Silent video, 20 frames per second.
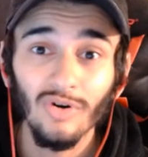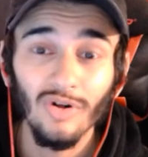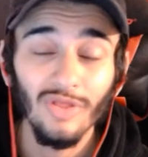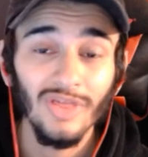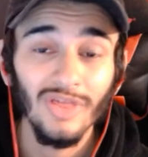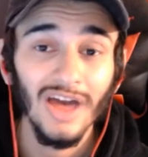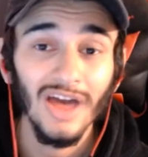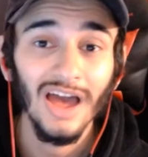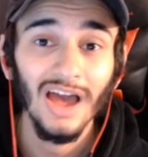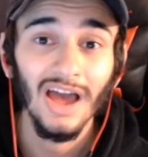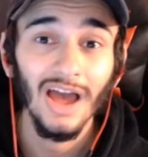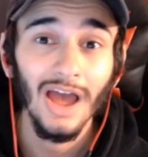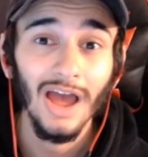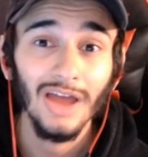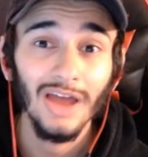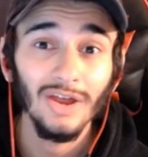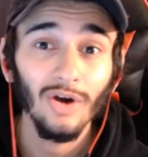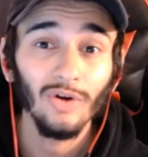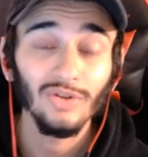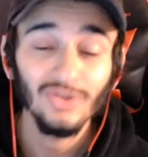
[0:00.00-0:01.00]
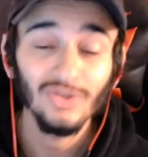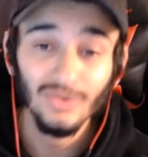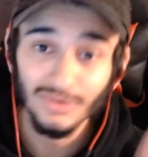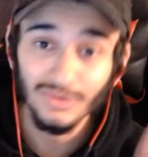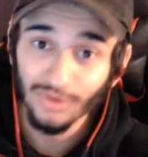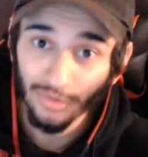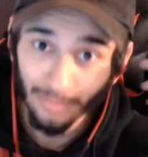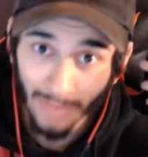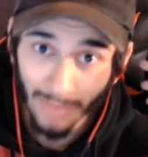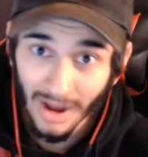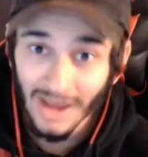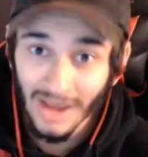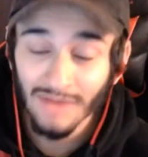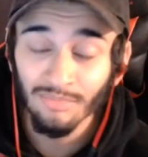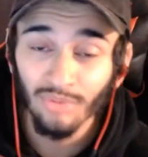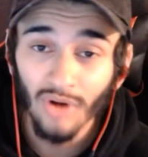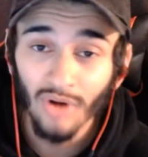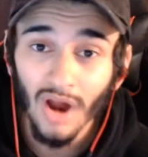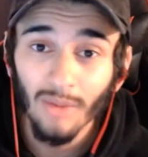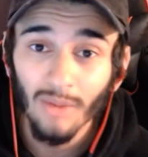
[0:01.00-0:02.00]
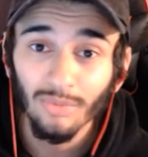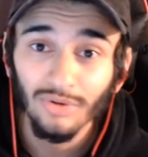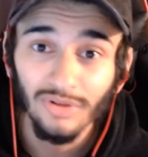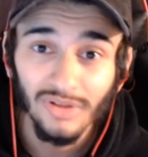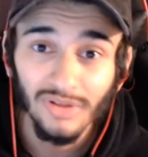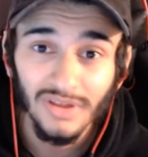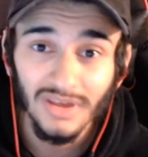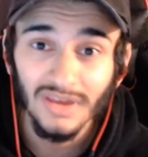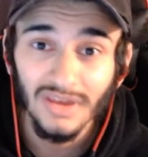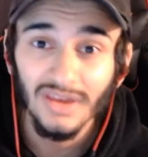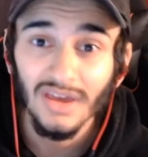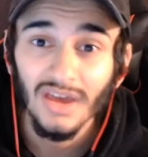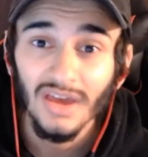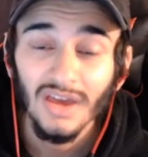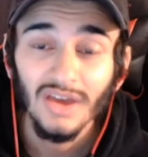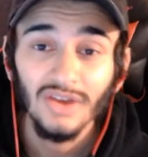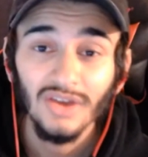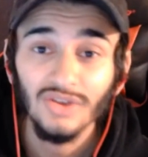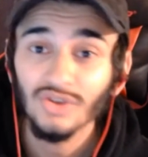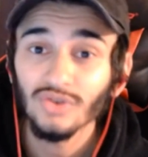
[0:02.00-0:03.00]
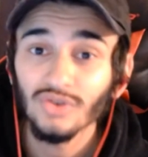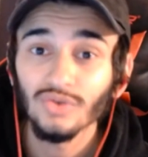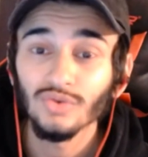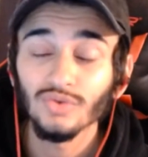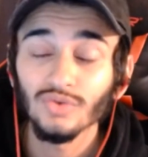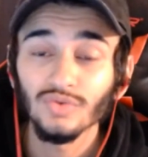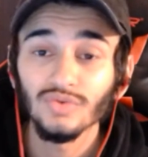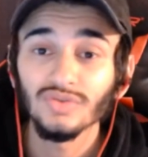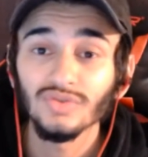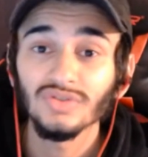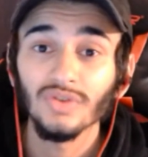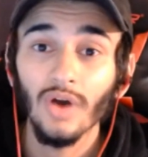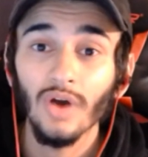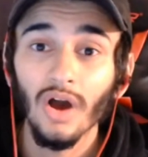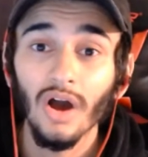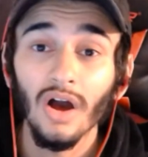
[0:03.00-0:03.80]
that use their mind properly, use